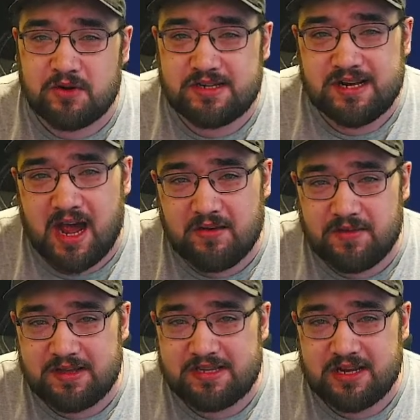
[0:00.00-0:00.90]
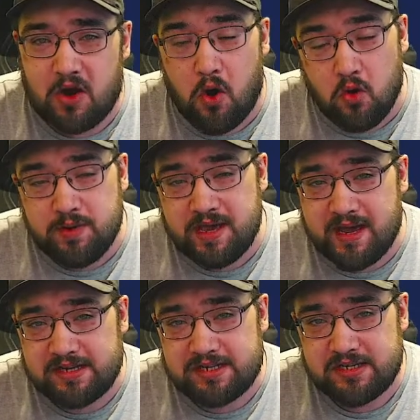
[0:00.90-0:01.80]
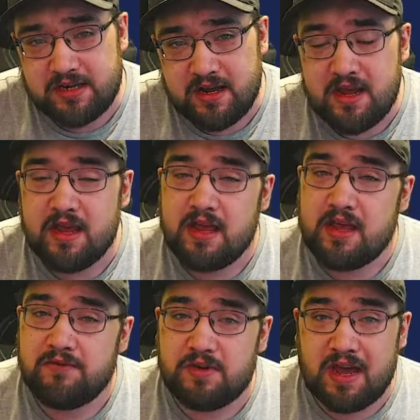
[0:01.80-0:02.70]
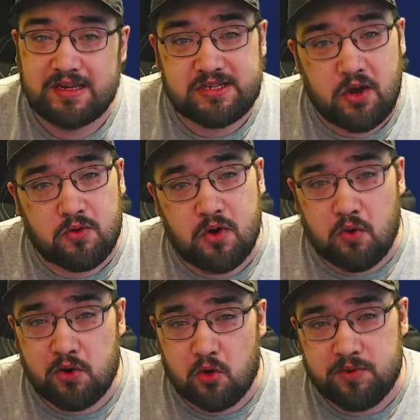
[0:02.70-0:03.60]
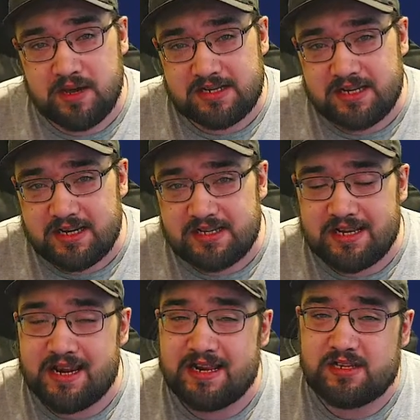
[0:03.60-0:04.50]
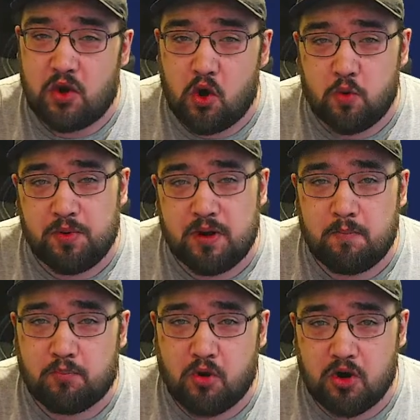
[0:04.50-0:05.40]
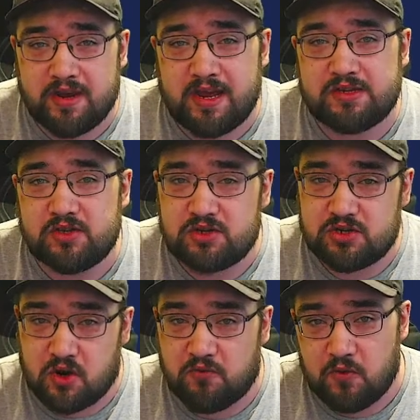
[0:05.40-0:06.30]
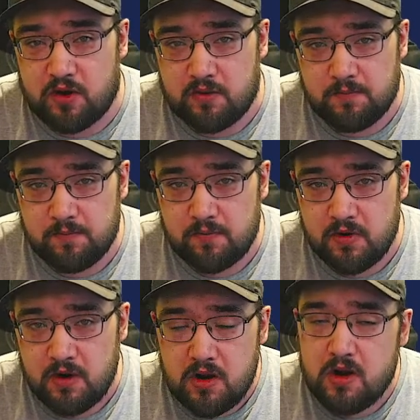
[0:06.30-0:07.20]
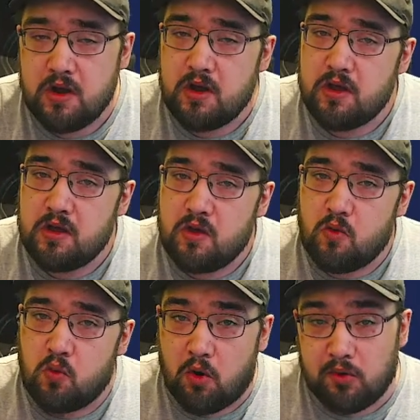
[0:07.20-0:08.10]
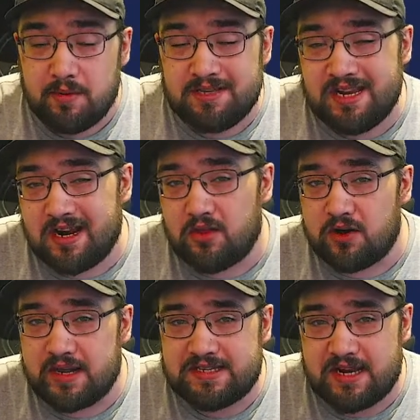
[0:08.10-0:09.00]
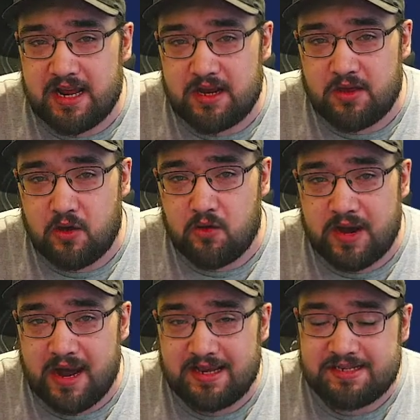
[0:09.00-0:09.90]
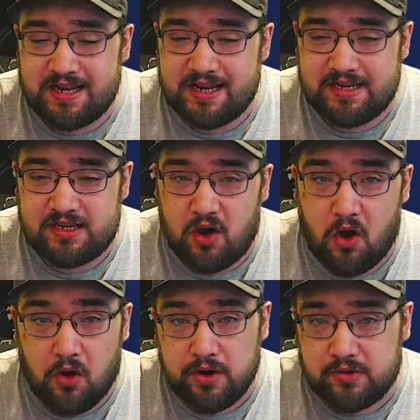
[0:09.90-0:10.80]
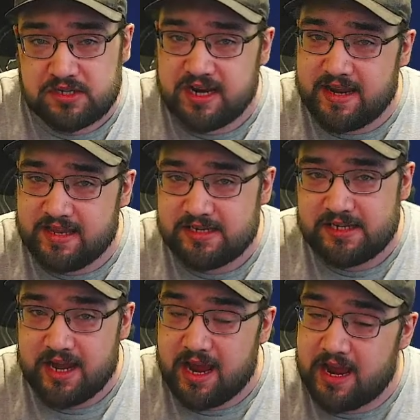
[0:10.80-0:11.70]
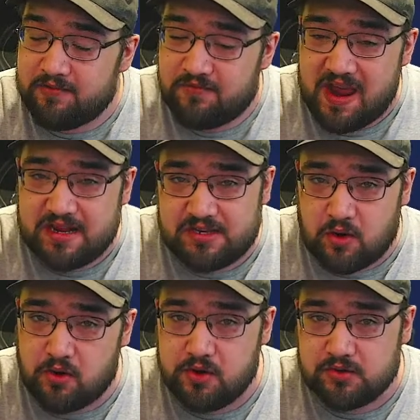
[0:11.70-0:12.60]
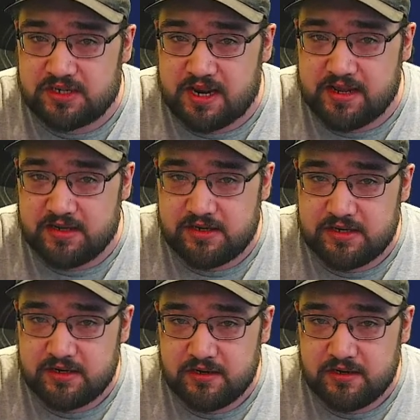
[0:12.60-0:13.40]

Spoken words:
dive into OBS. If you guys don't know what OBS is, it is Open Broadcaster Software. What we're going to be taking a look at today, though, guys, is audio settings, advanced audio settings,